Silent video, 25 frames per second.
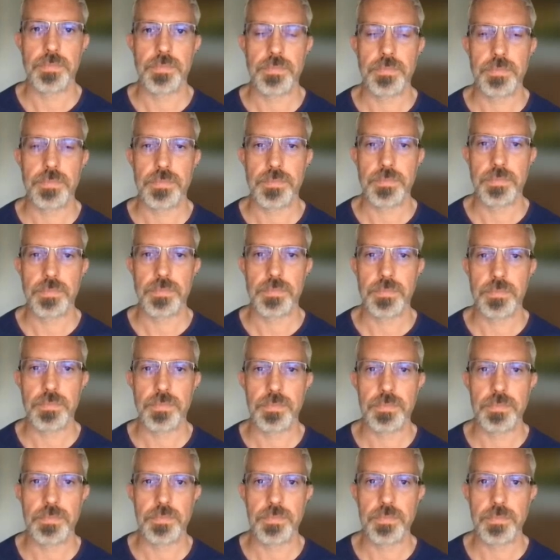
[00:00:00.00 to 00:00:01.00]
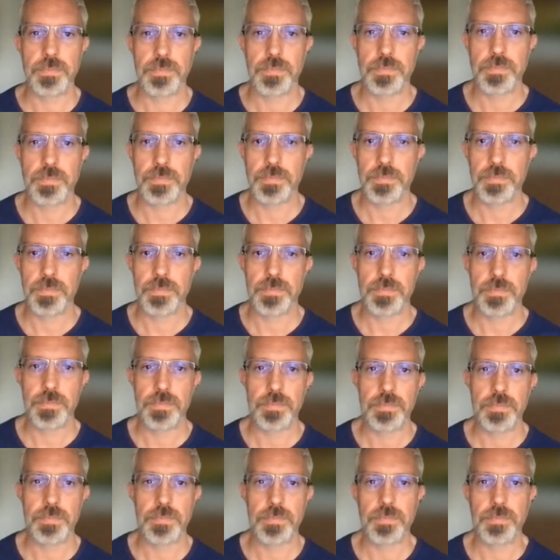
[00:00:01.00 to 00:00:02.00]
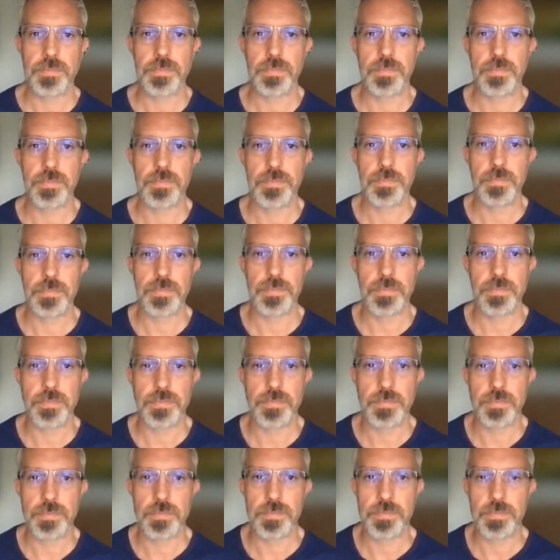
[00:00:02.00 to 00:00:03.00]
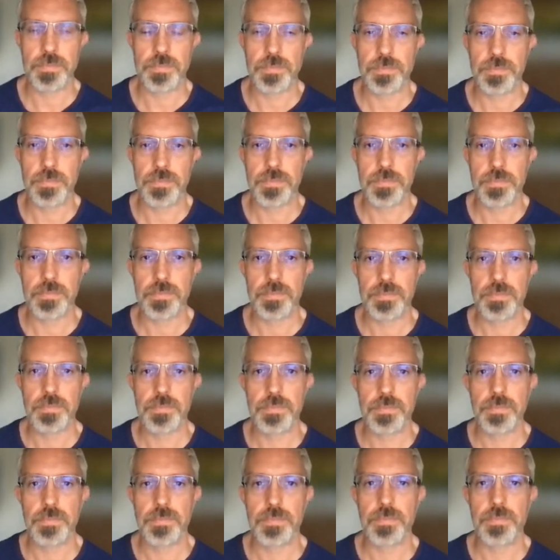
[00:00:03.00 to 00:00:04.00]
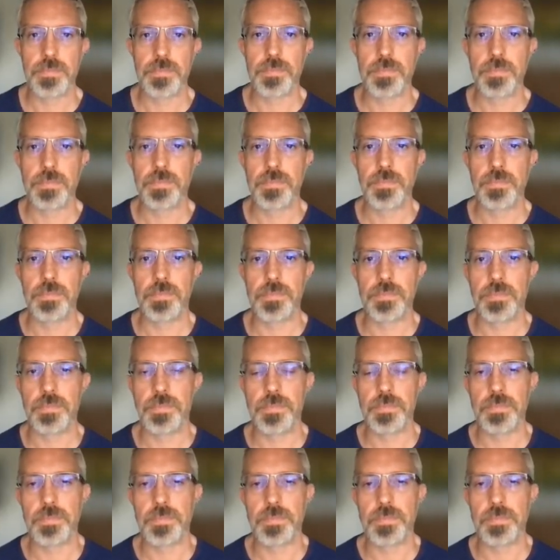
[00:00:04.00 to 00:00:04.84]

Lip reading: No words are spoken by the person on screen.